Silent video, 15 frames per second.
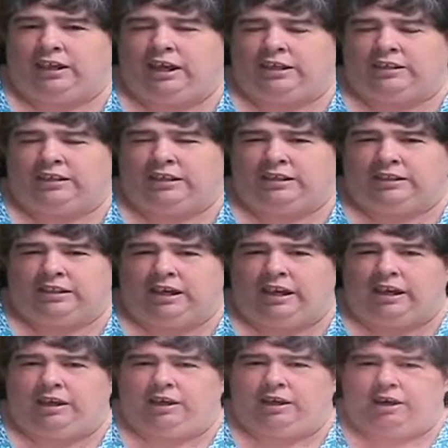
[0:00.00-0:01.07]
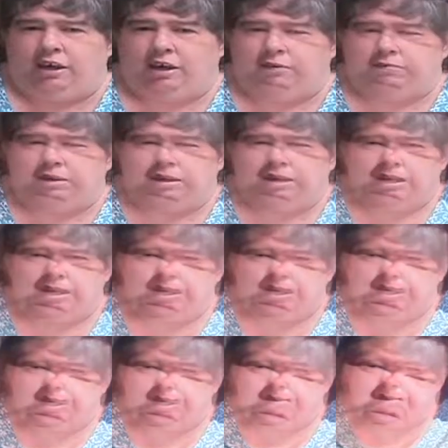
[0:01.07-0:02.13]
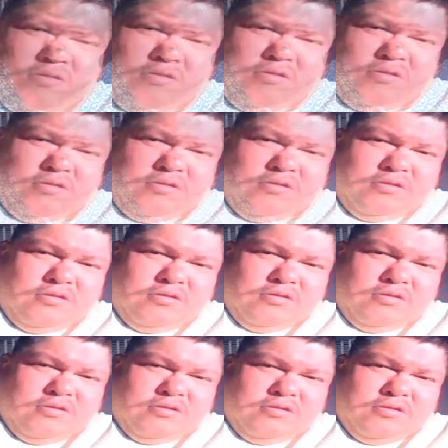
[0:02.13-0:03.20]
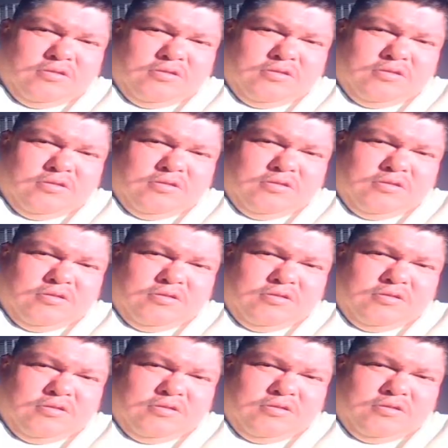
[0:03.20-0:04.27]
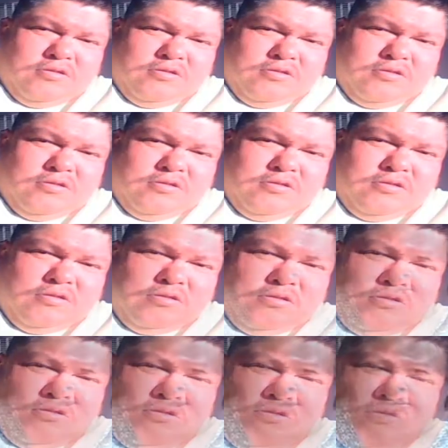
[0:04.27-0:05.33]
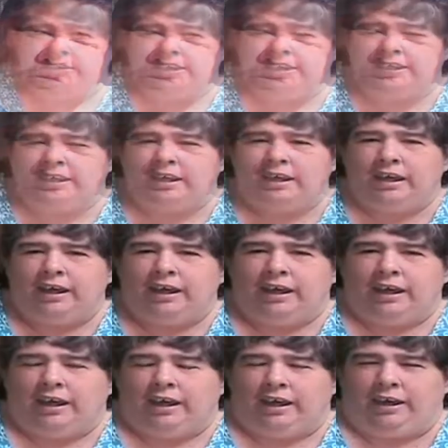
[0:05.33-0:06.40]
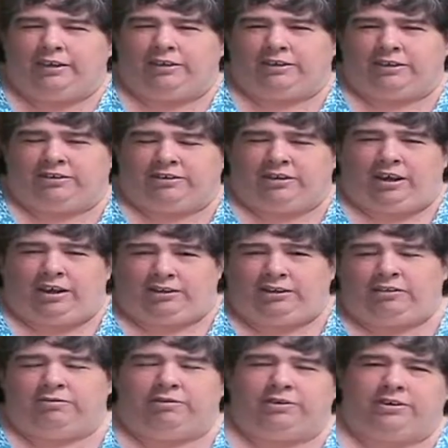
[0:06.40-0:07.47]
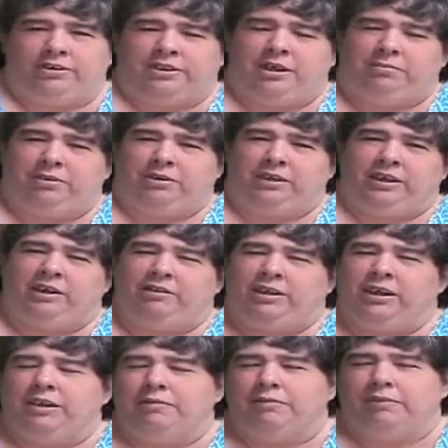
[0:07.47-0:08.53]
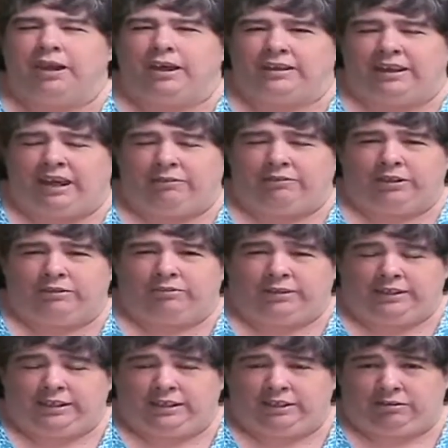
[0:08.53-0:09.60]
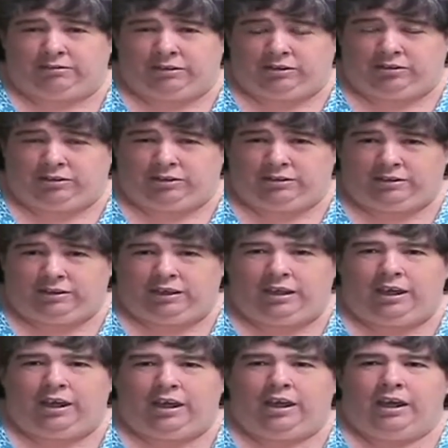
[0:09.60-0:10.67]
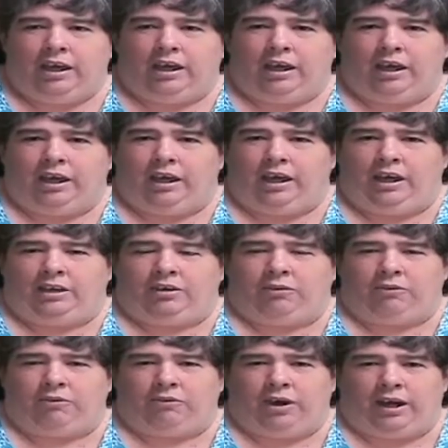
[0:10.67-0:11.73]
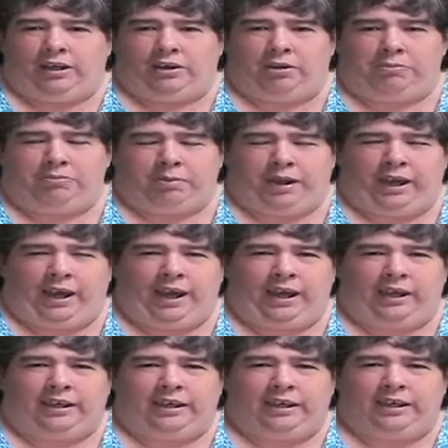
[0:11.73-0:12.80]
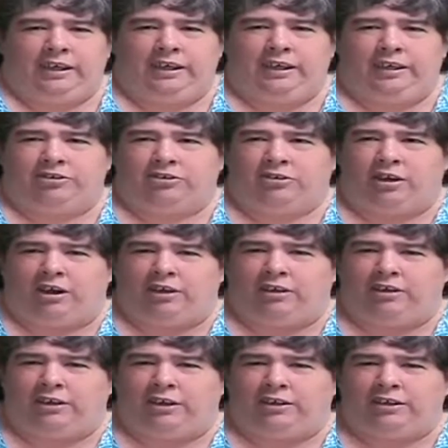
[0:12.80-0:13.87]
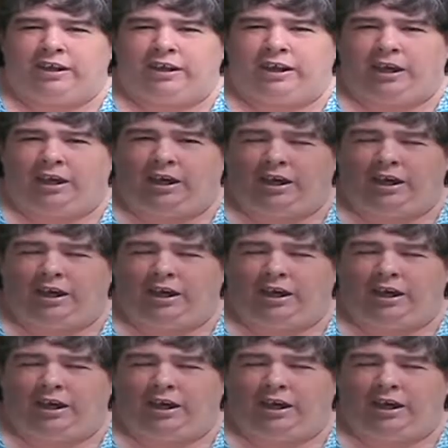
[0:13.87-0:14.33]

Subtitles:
sign it, that he wouldn't do it. Donald wanted to be buried at the Stockton Rue Cemetery. That was one of his wishes. And a while back, he started